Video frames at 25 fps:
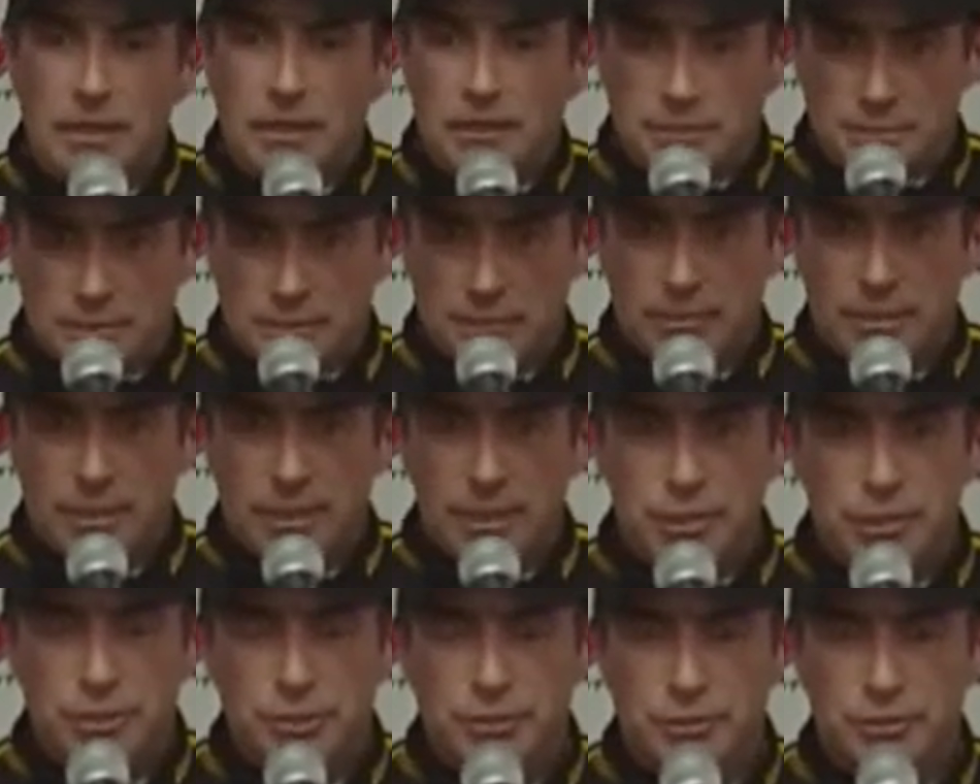Some of the
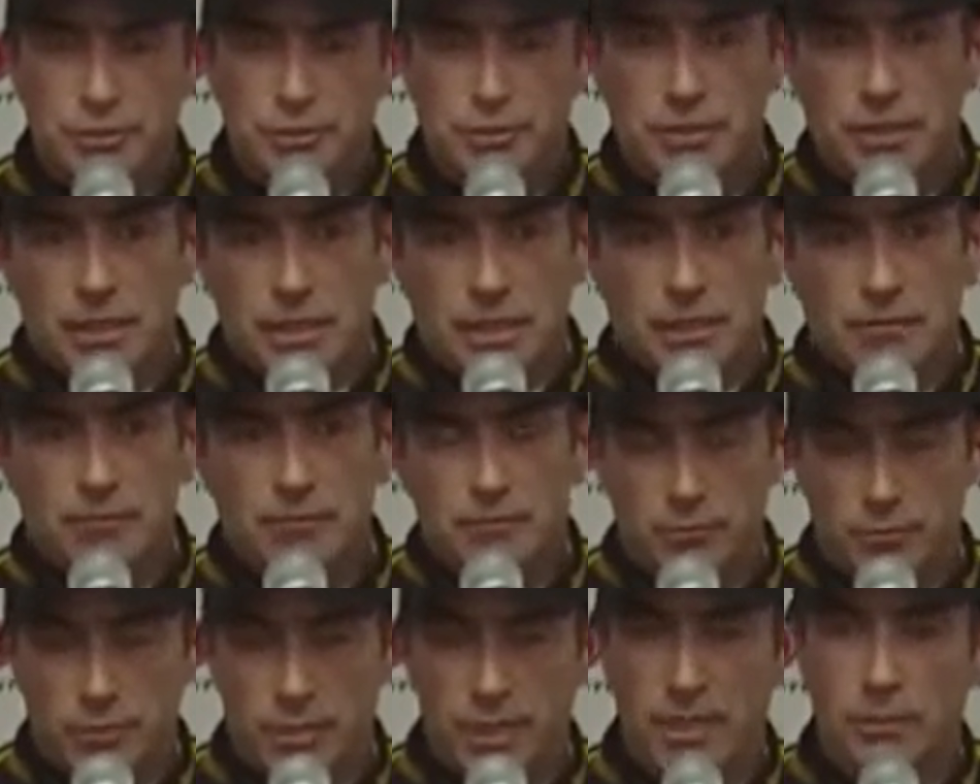issues
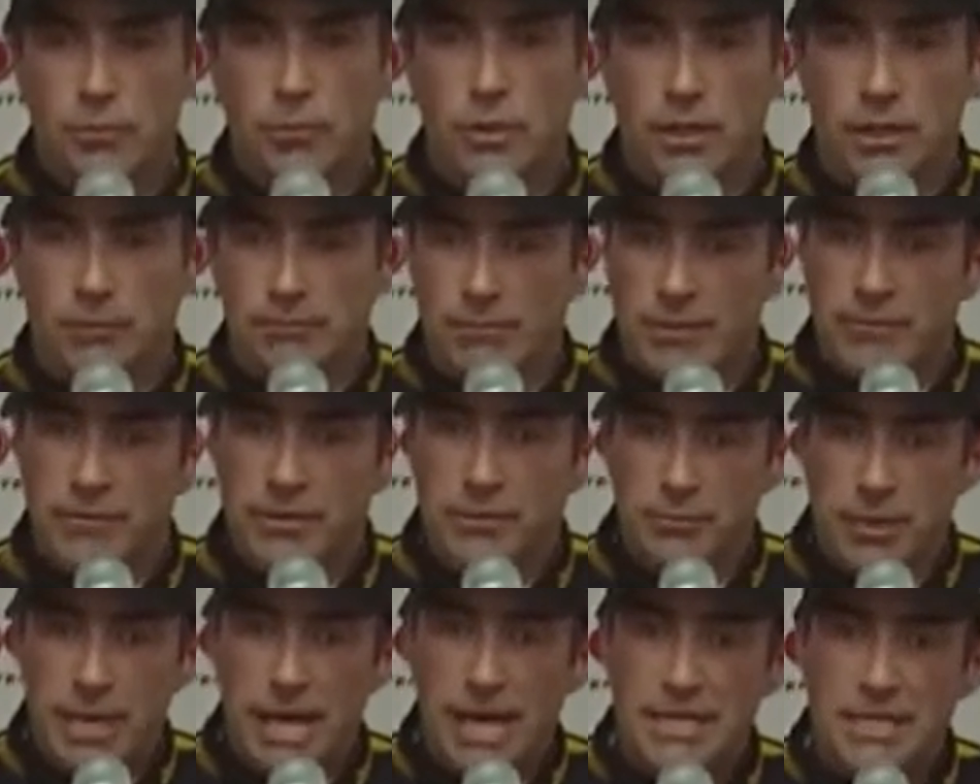for me when I'm having
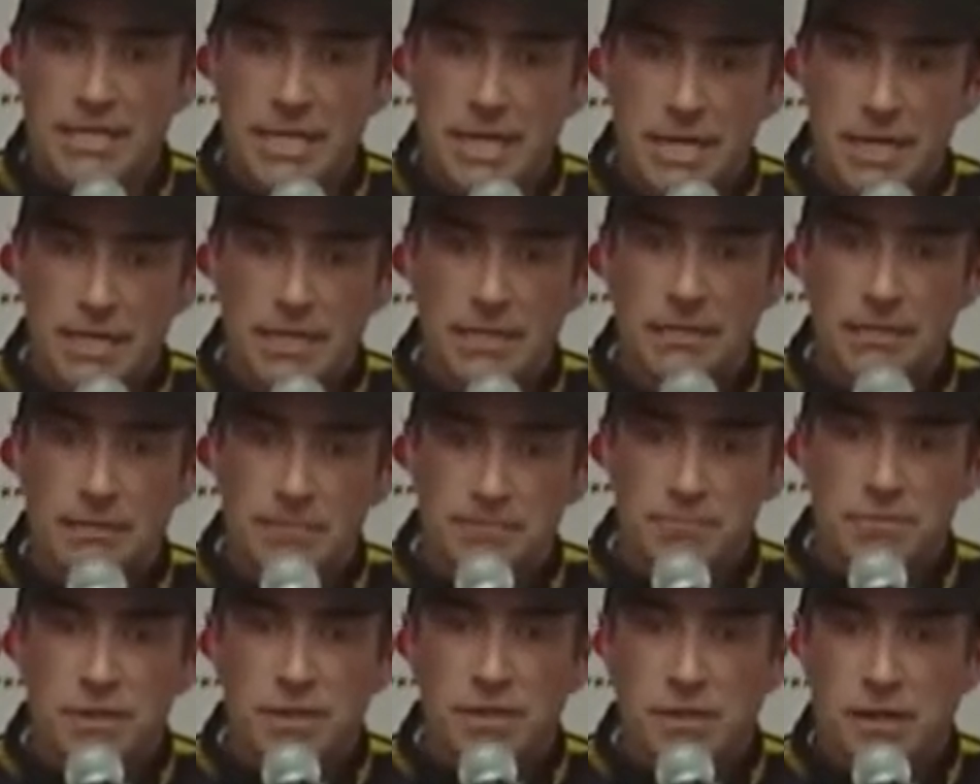a bad day,
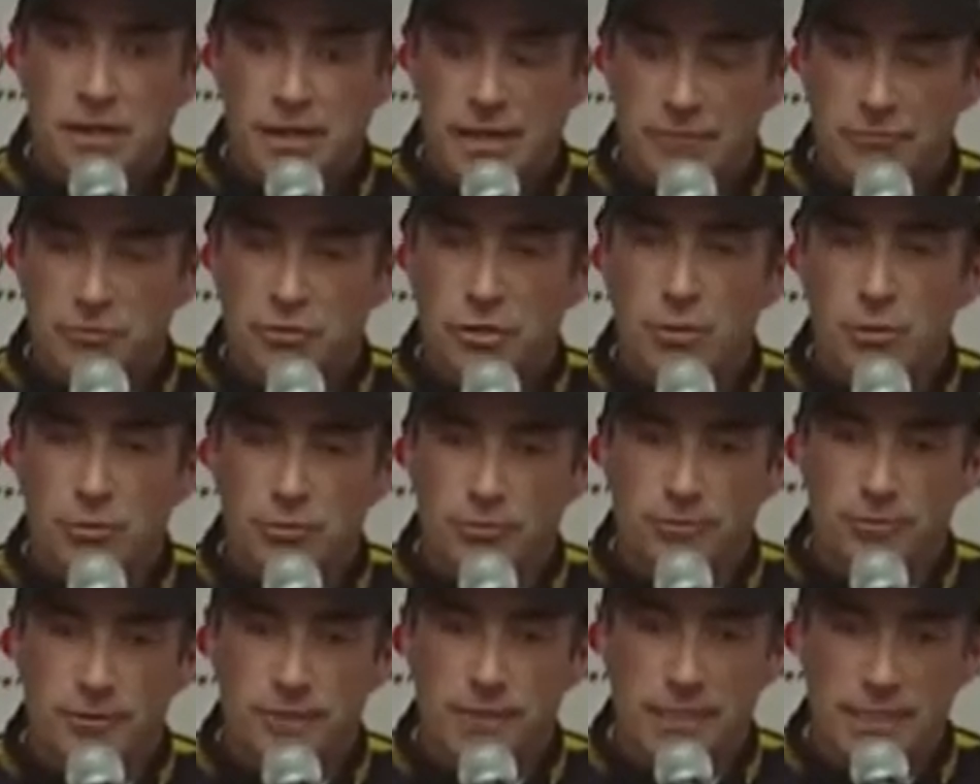I have trouble
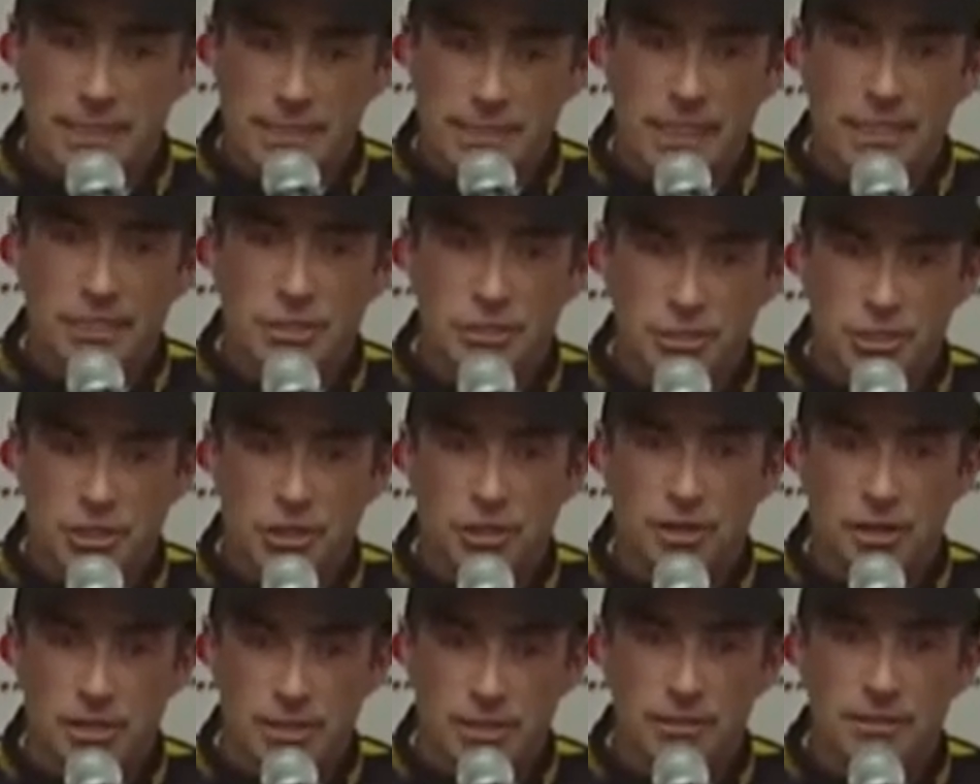feeling each
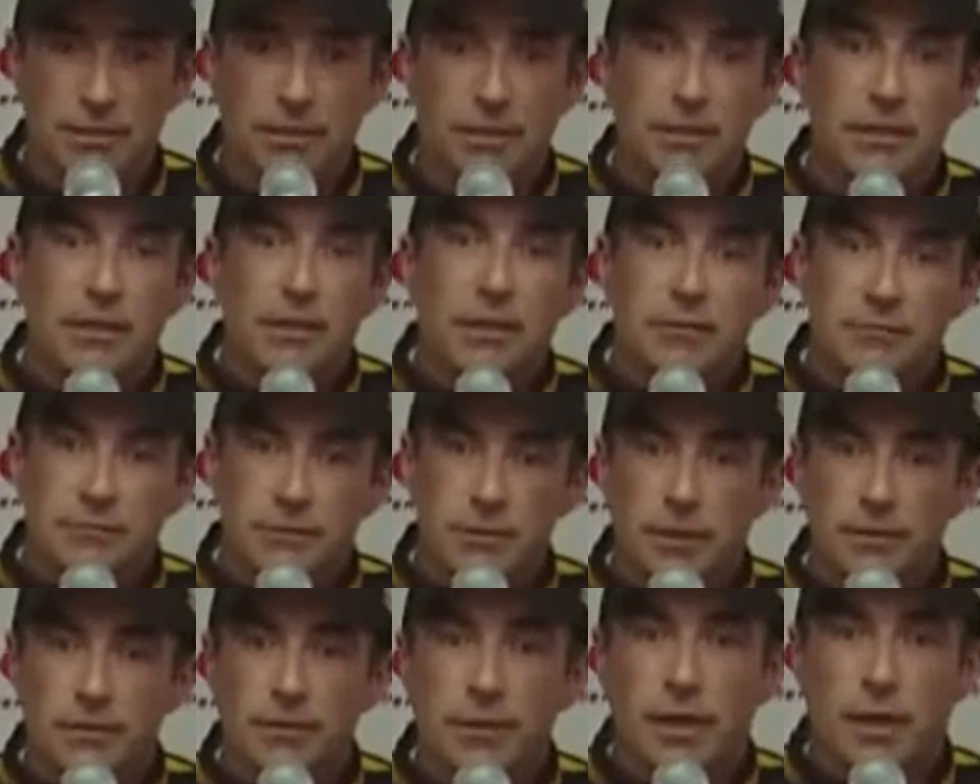tire. I
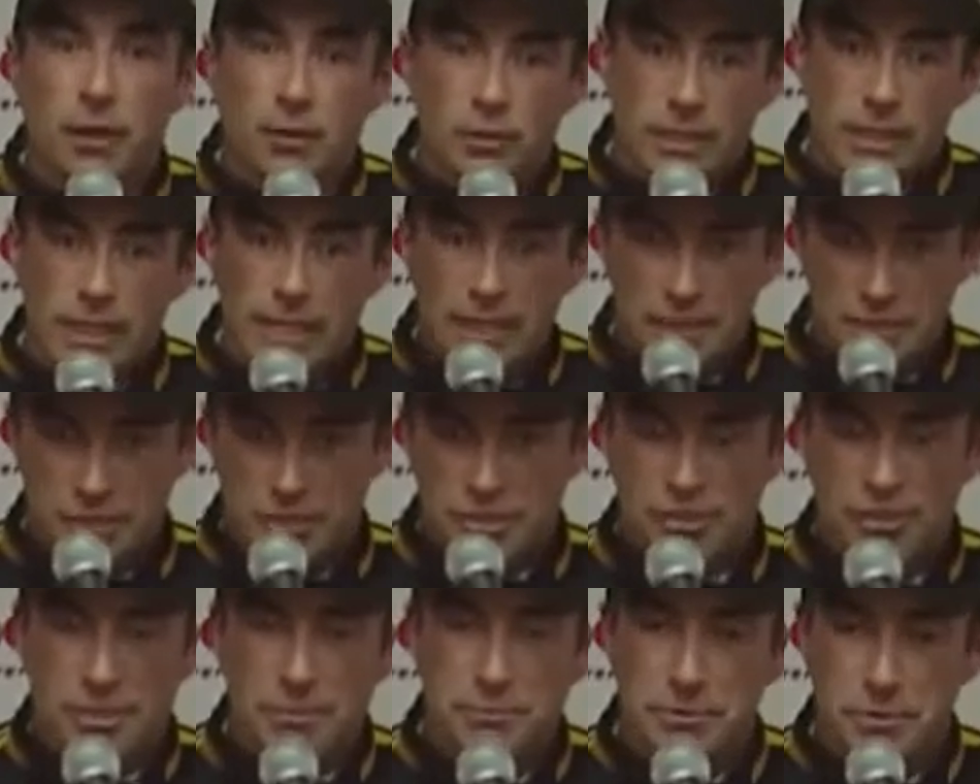feel like the whole car's
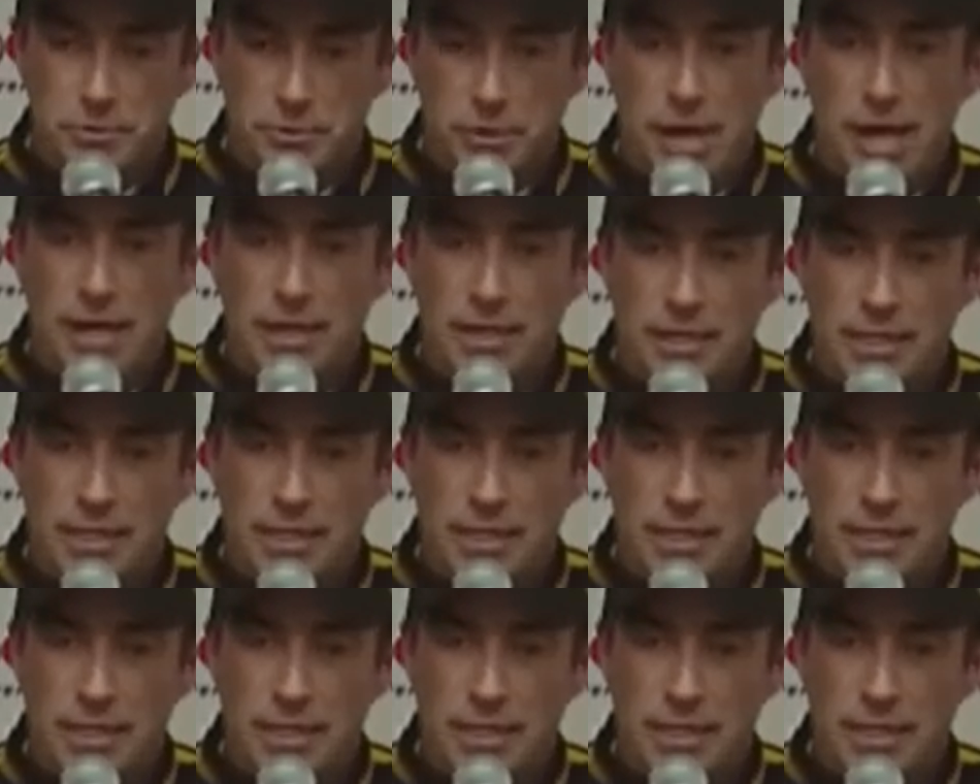just slipping around.